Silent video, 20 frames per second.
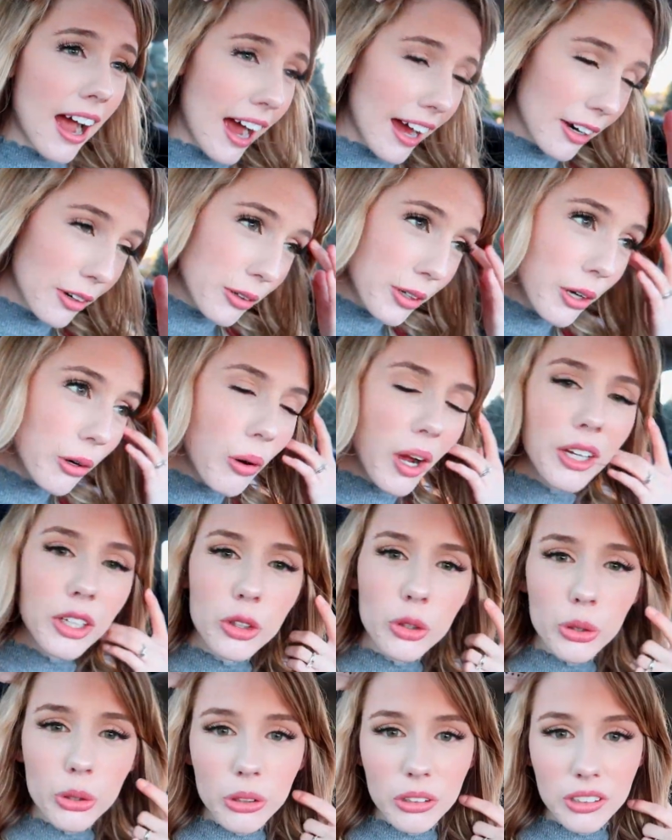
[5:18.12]
I don't know, I
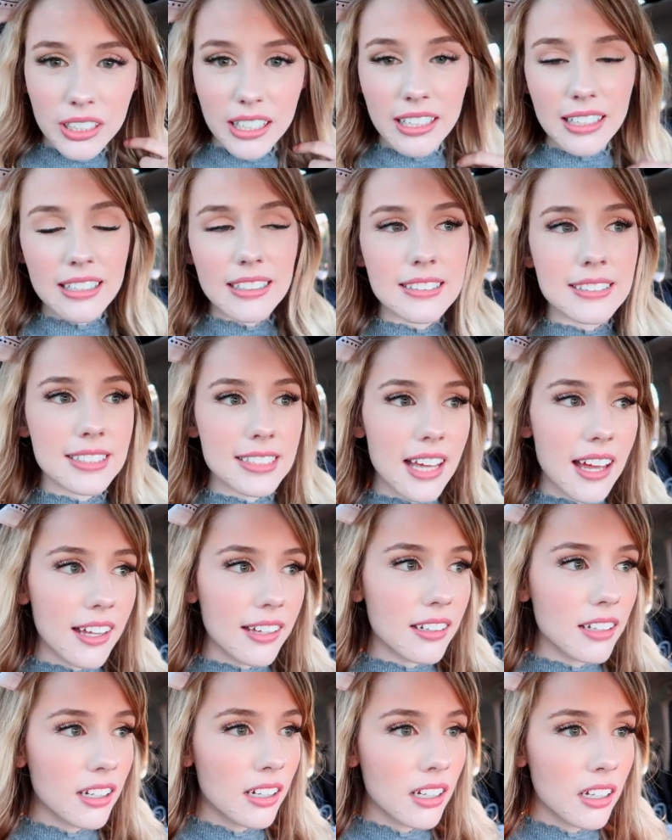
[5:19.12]
Googled it, it
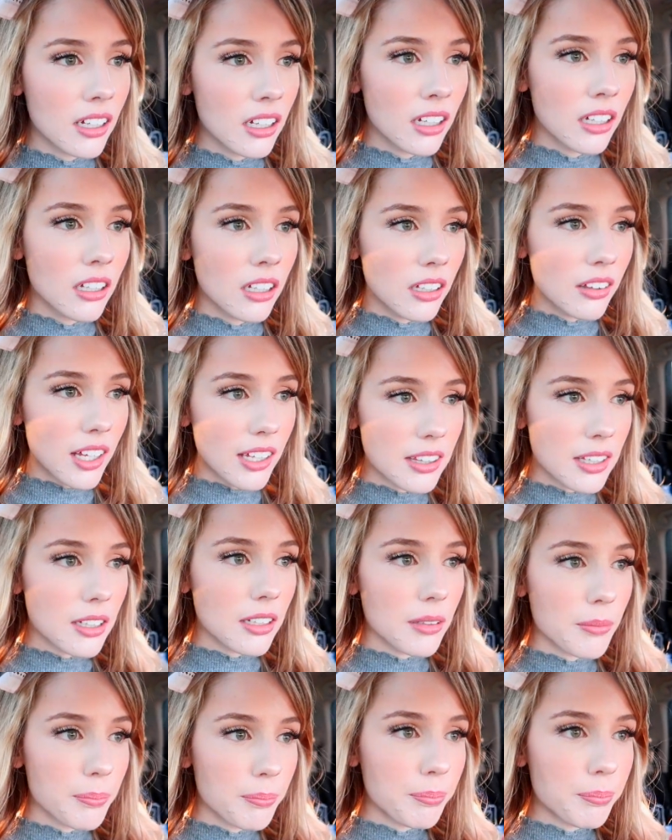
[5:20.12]
said that
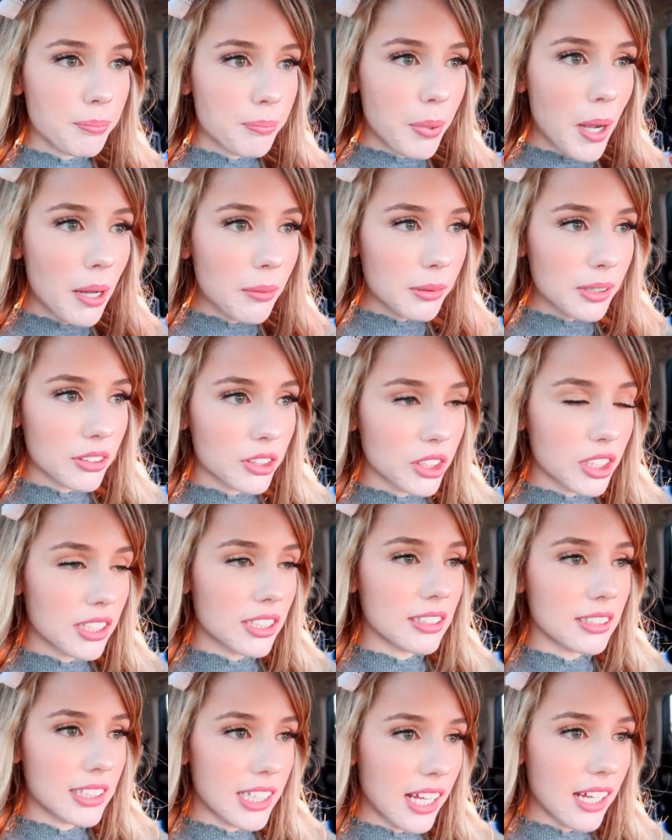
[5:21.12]
the
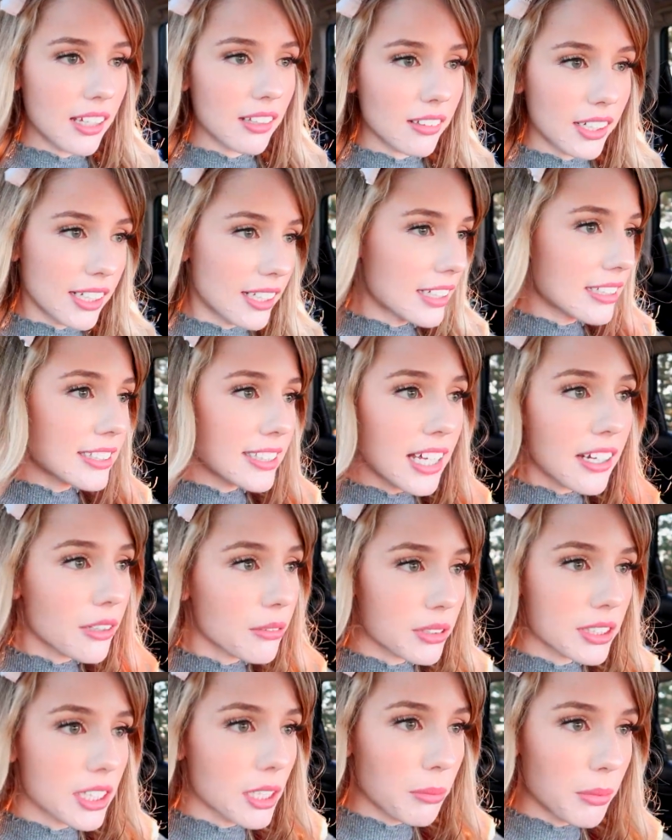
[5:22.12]
publishing date like it said it
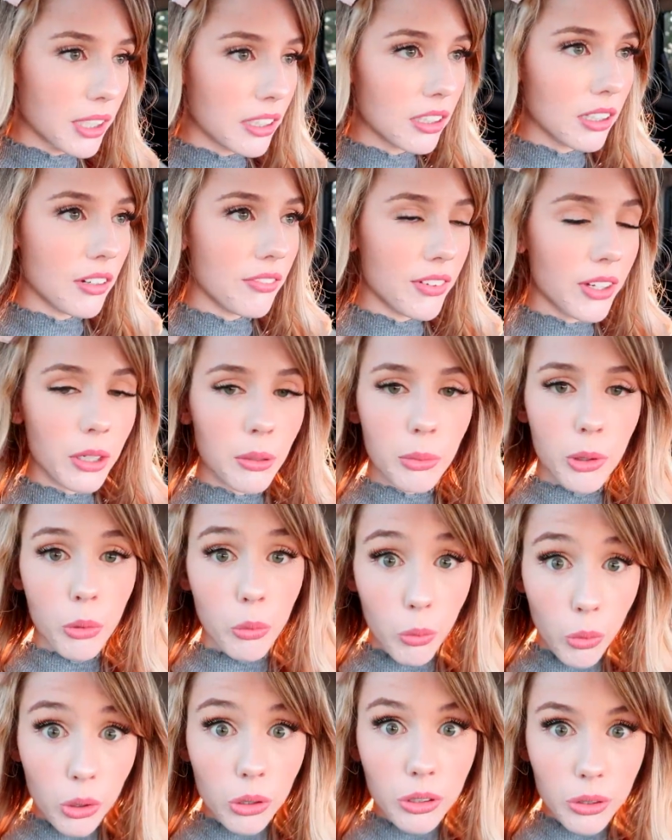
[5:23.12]
was going to be available
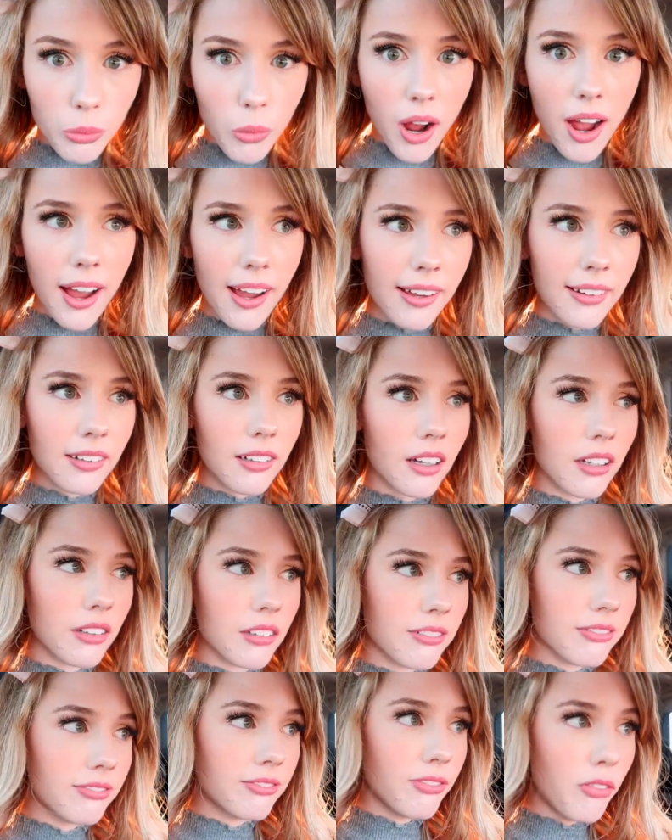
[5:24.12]
worldwide on
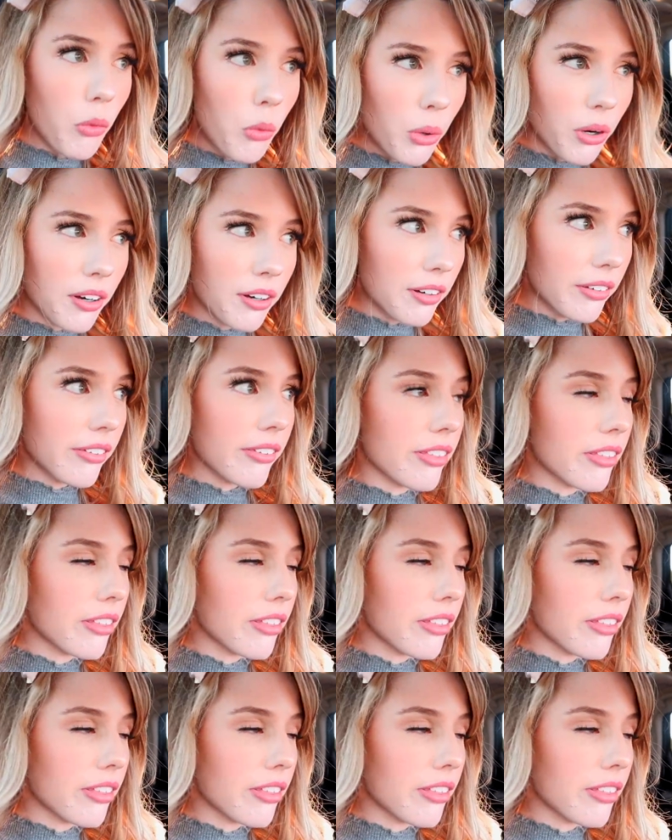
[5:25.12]
the 4th